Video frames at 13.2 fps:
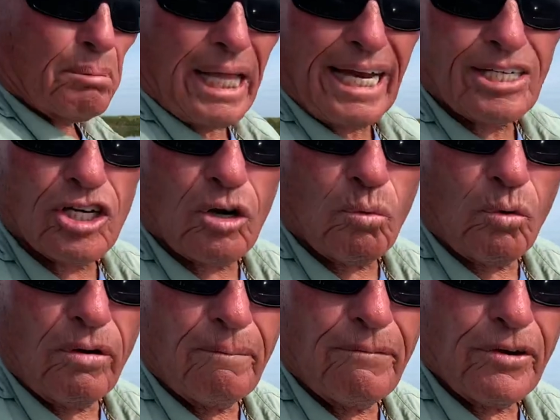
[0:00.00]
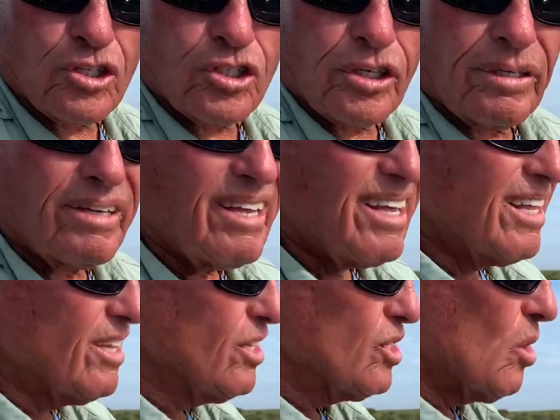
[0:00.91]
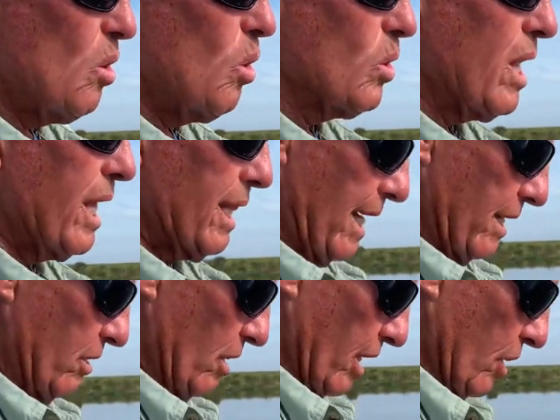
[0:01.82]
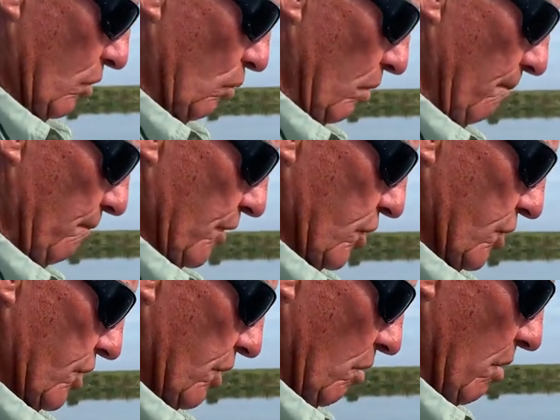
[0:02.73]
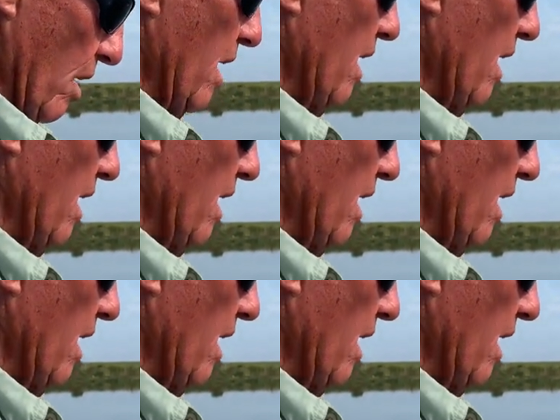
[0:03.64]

plastic worm fishing. This is a whole lot like your worm fishing. So